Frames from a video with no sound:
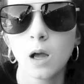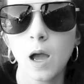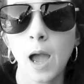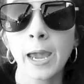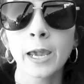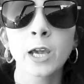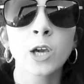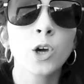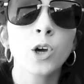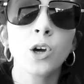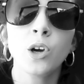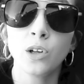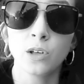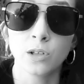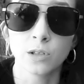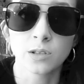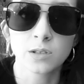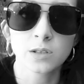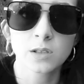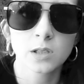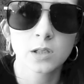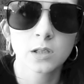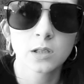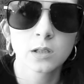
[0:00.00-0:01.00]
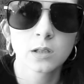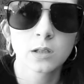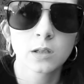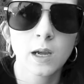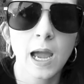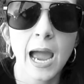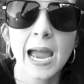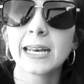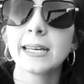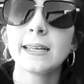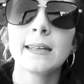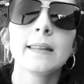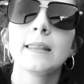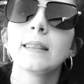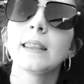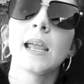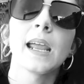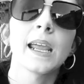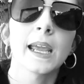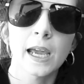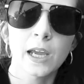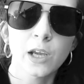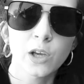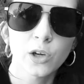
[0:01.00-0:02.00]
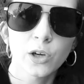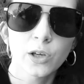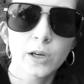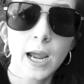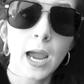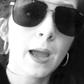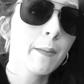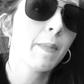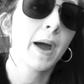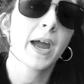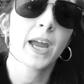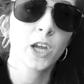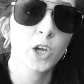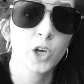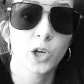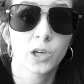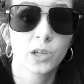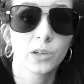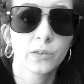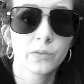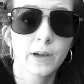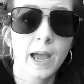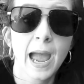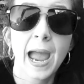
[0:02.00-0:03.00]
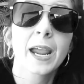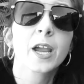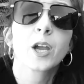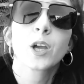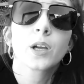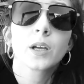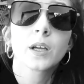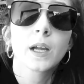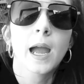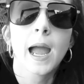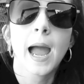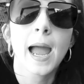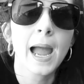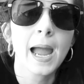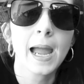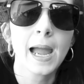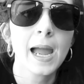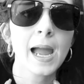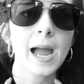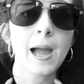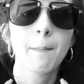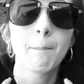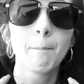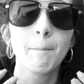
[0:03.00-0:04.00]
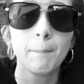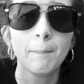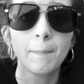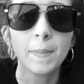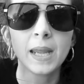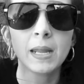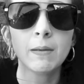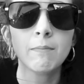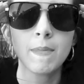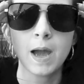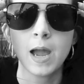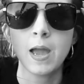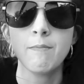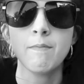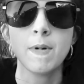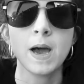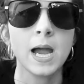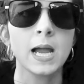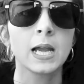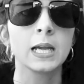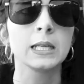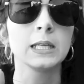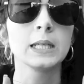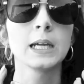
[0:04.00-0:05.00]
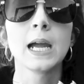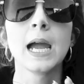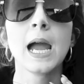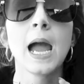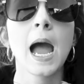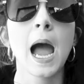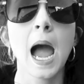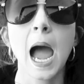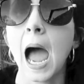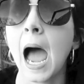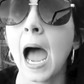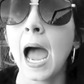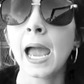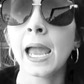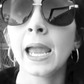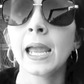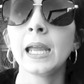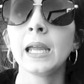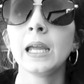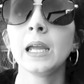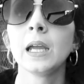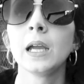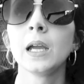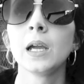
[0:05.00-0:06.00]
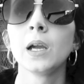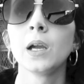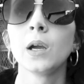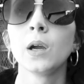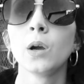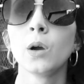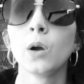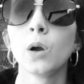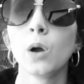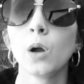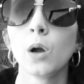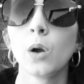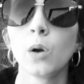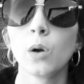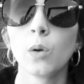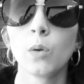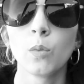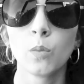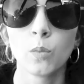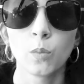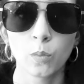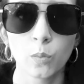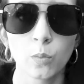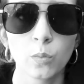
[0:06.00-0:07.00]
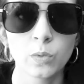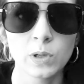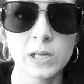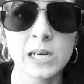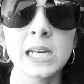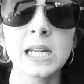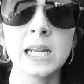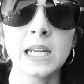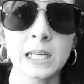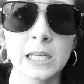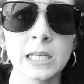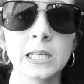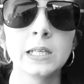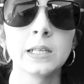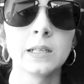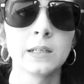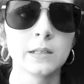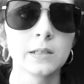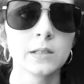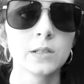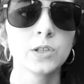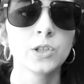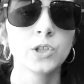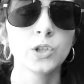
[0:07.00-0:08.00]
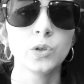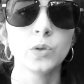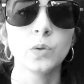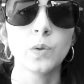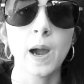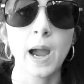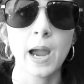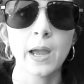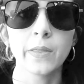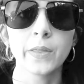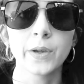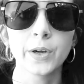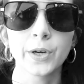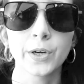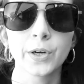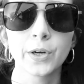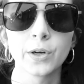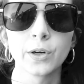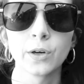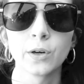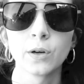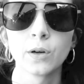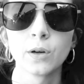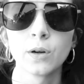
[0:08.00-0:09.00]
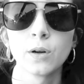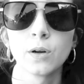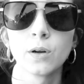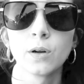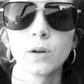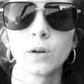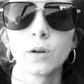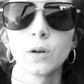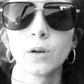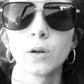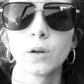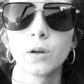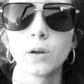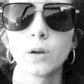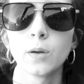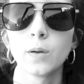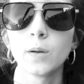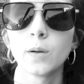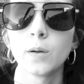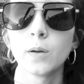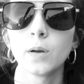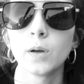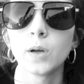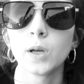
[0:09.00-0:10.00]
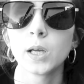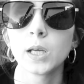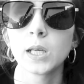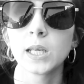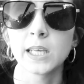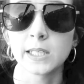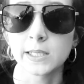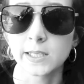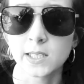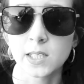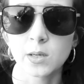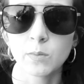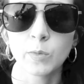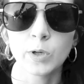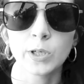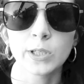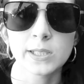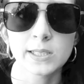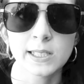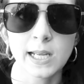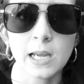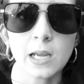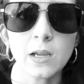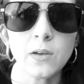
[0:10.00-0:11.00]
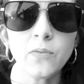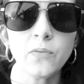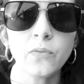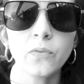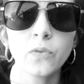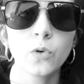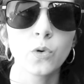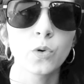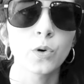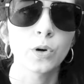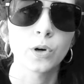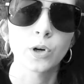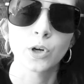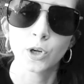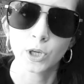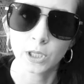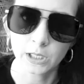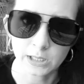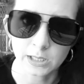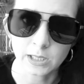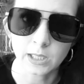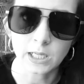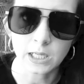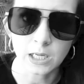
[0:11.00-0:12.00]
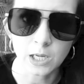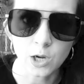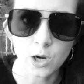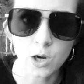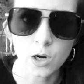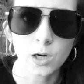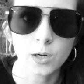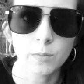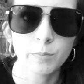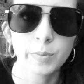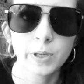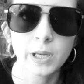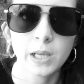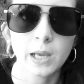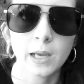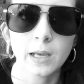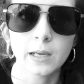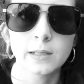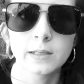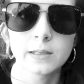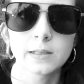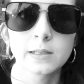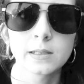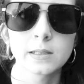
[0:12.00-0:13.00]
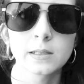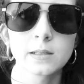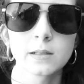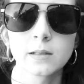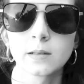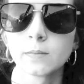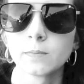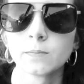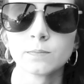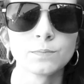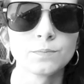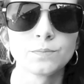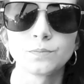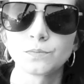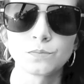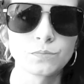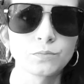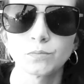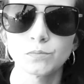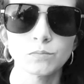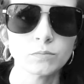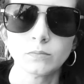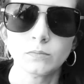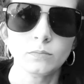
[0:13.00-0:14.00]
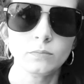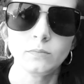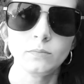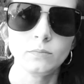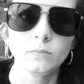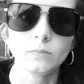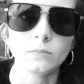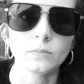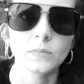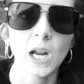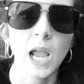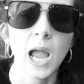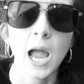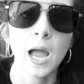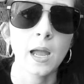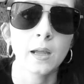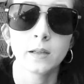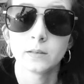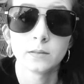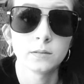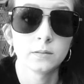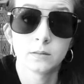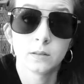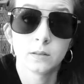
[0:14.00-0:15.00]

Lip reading: I couldn't. I didn't think I could. I might could have. In my mind, I needed to either get somewhere safe or get to the ER, because I